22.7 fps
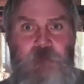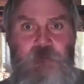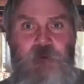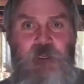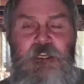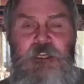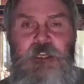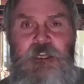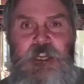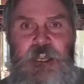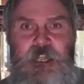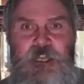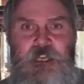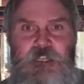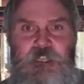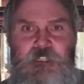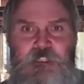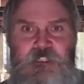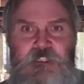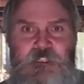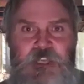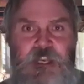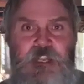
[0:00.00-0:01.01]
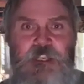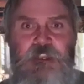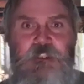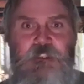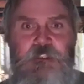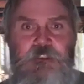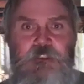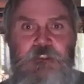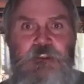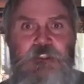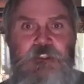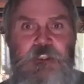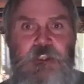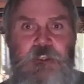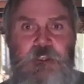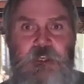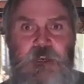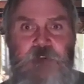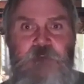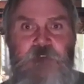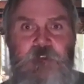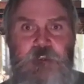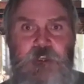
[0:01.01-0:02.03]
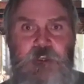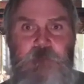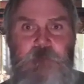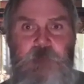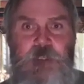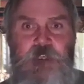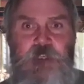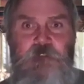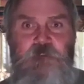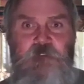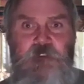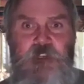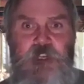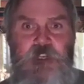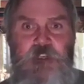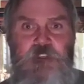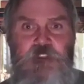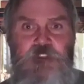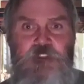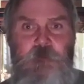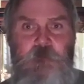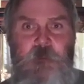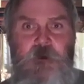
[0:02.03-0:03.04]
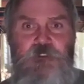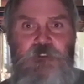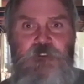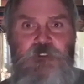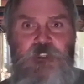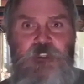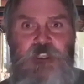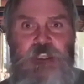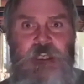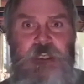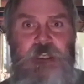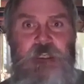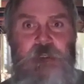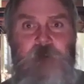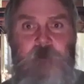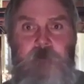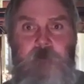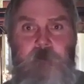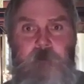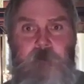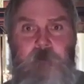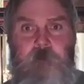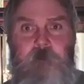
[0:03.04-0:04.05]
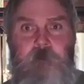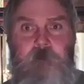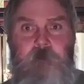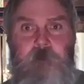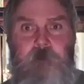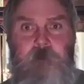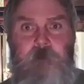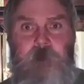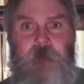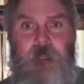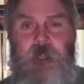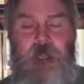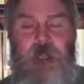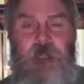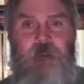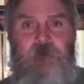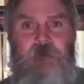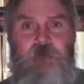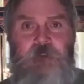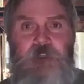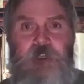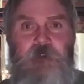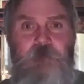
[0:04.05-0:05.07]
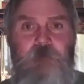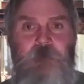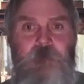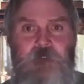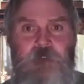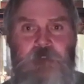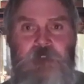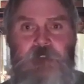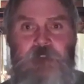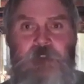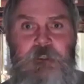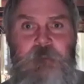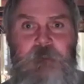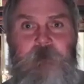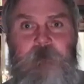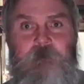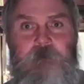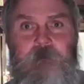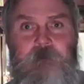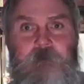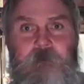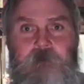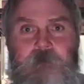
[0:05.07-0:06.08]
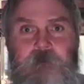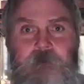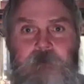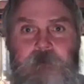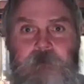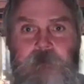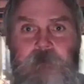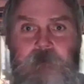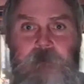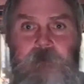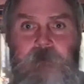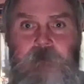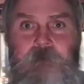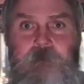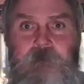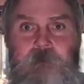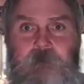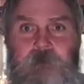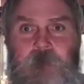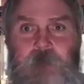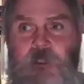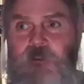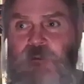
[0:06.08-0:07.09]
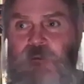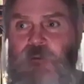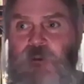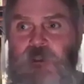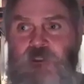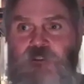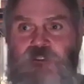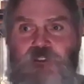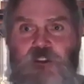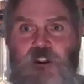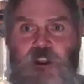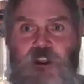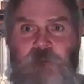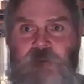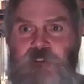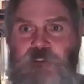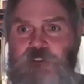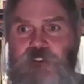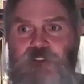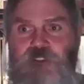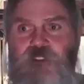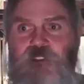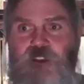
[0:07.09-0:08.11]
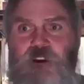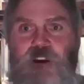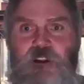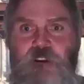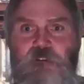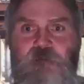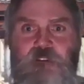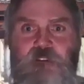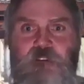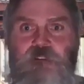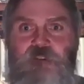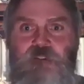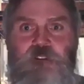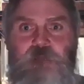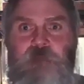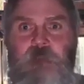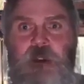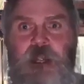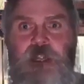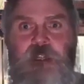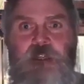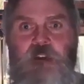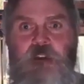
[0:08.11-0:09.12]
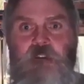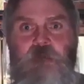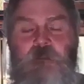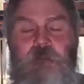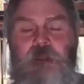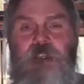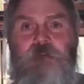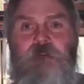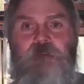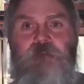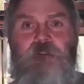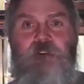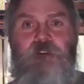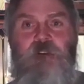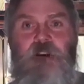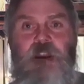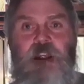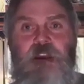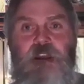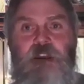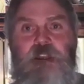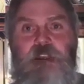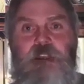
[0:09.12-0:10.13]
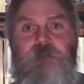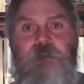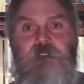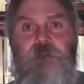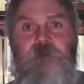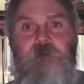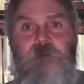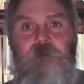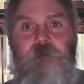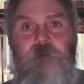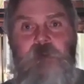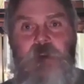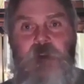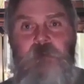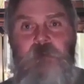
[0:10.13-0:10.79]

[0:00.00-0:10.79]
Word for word: as you need to be, and he's telling you you're never going to be defeated dispersed again. And I don't care what you do. There's one psalm says, you can all turn your back on me and still not